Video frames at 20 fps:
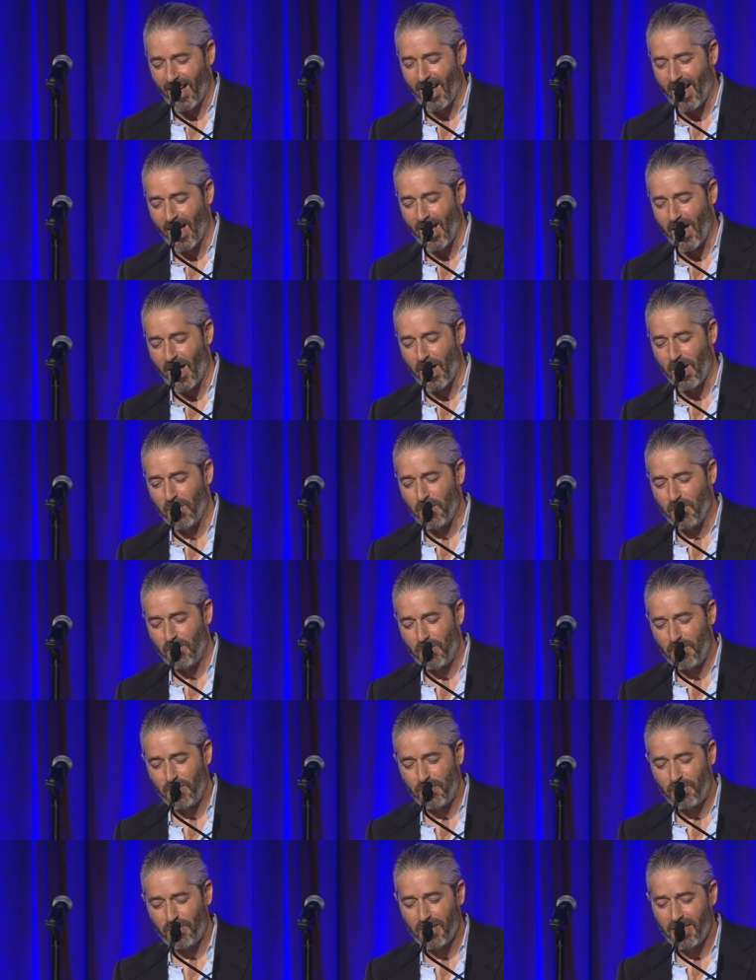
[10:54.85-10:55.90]
um,
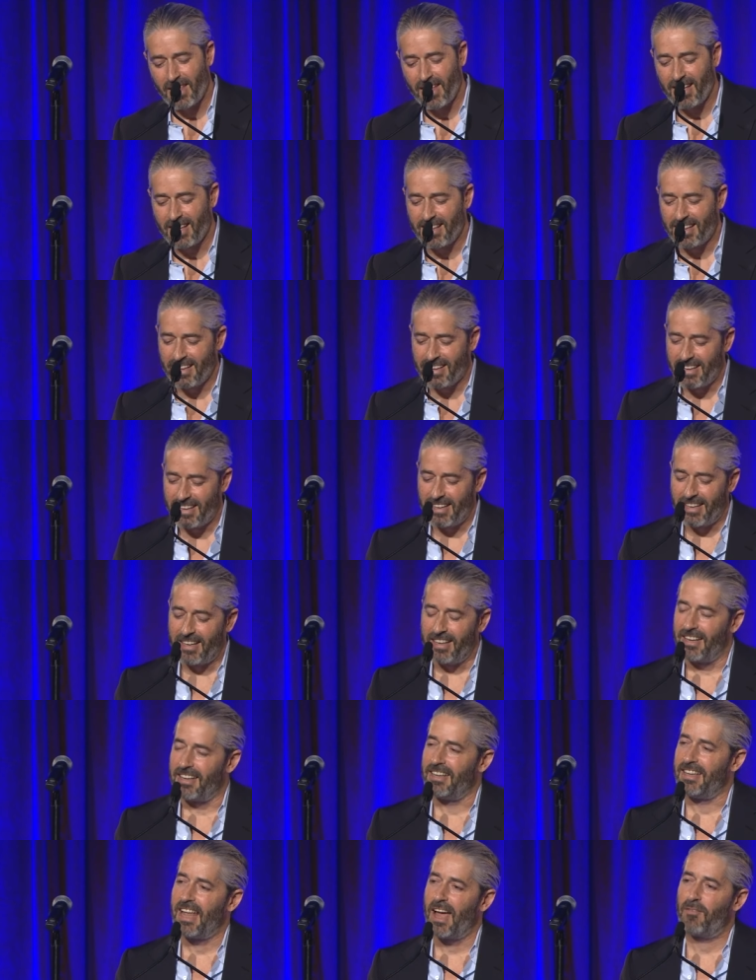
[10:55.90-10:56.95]

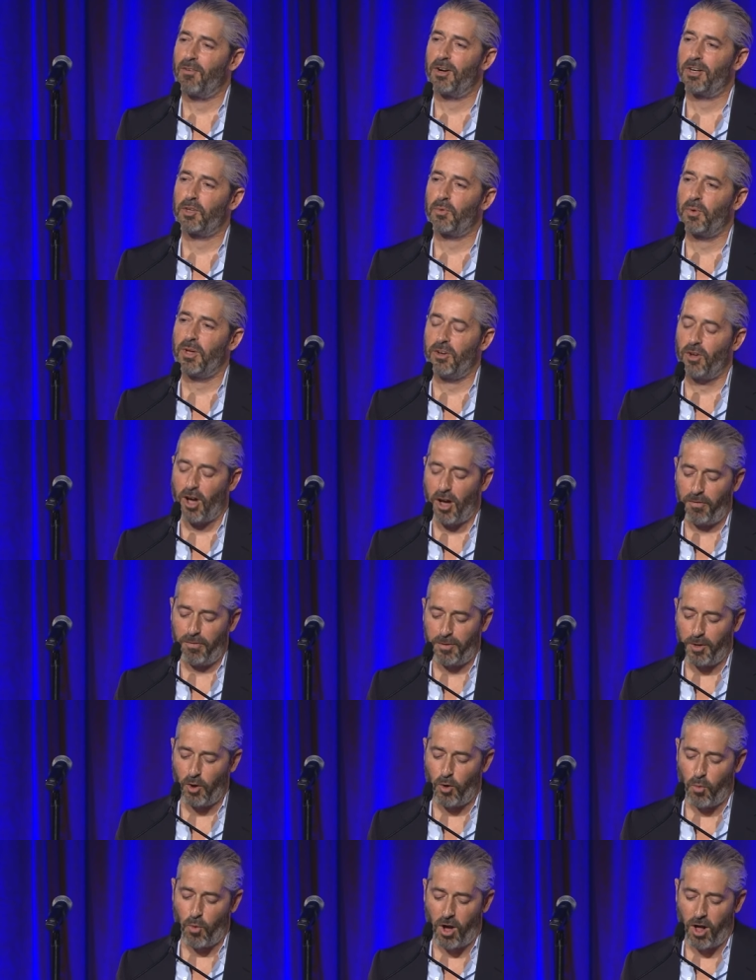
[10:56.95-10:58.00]
never did we not
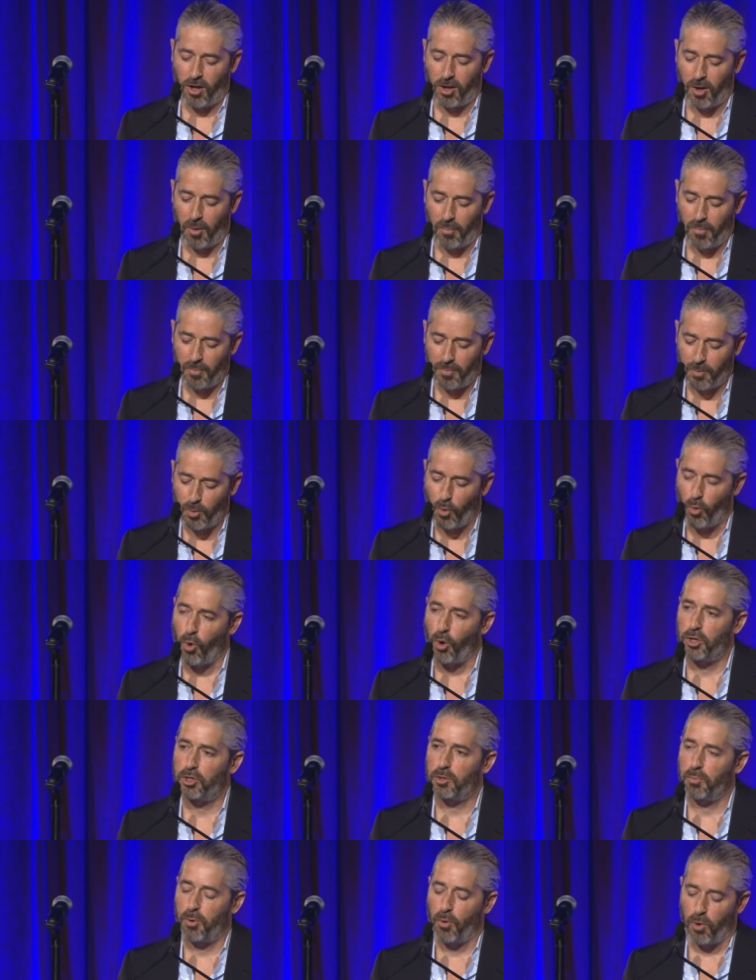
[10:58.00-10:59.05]
feel welcome or
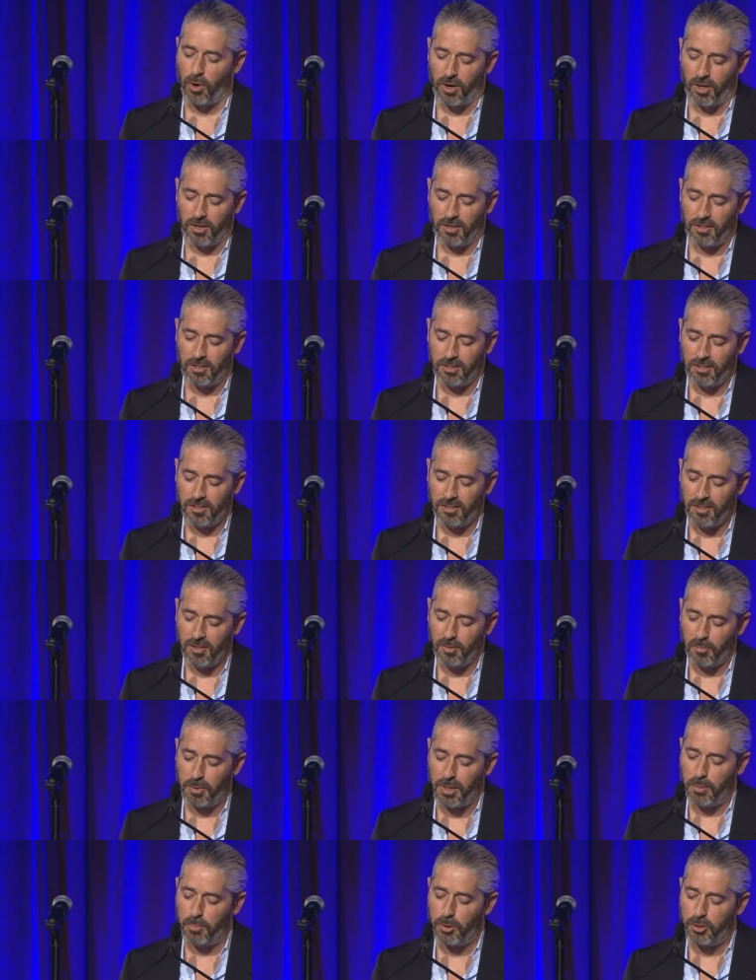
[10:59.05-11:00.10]
supported.
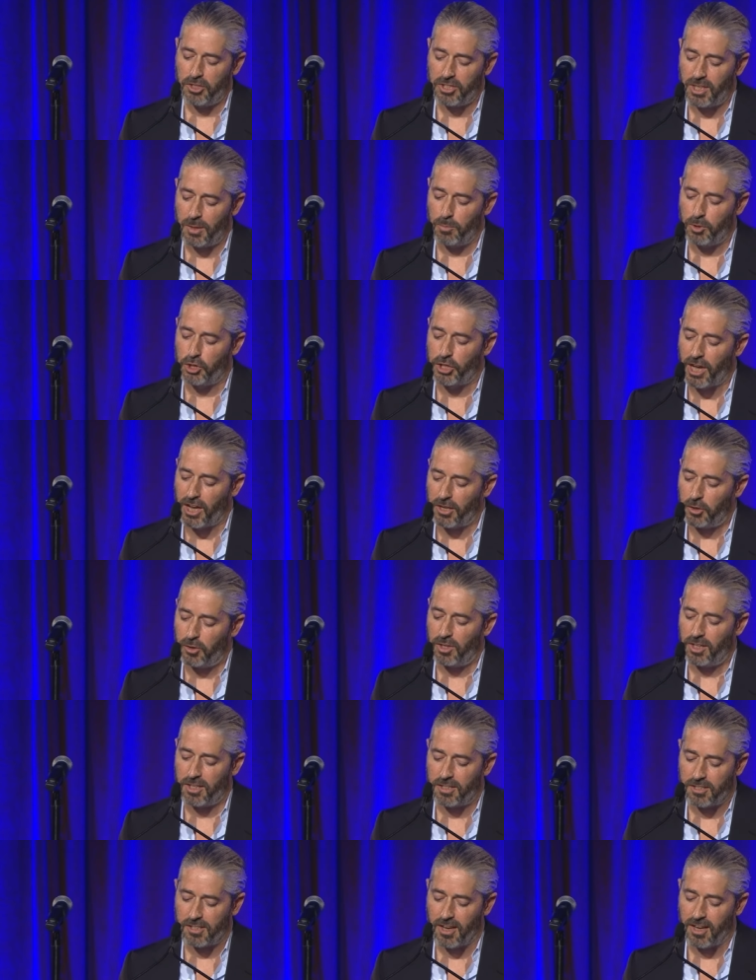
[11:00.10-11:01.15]
People seemed genuinely
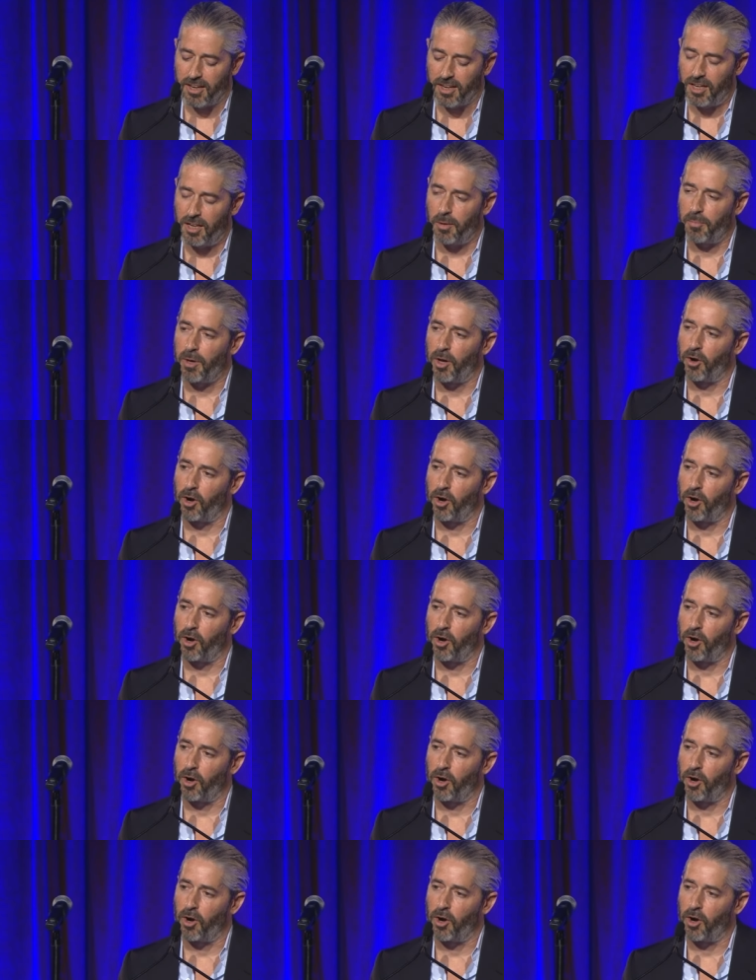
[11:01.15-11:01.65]
excited about